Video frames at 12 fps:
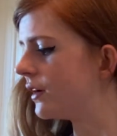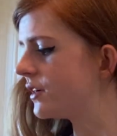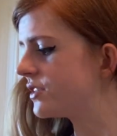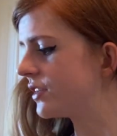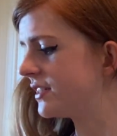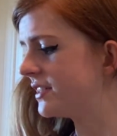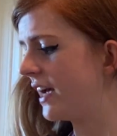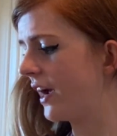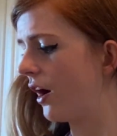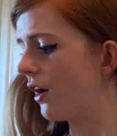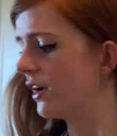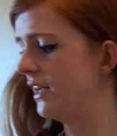So let's take
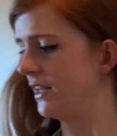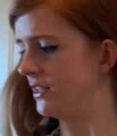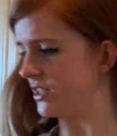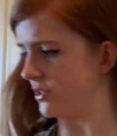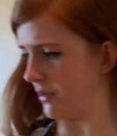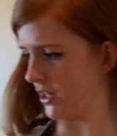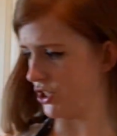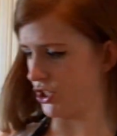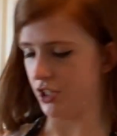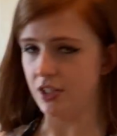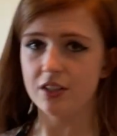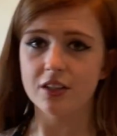our yeast
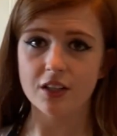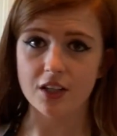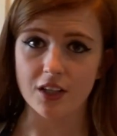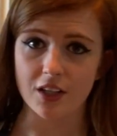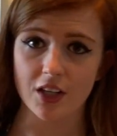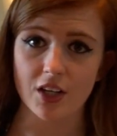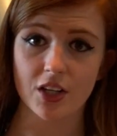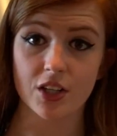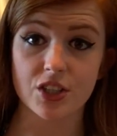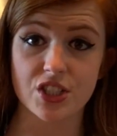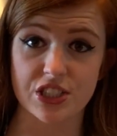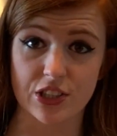mixture,
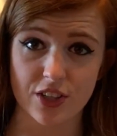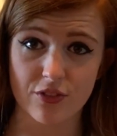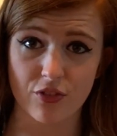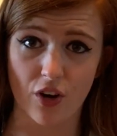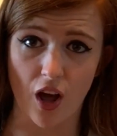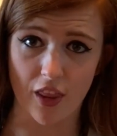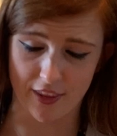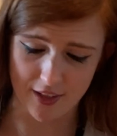looking frothy.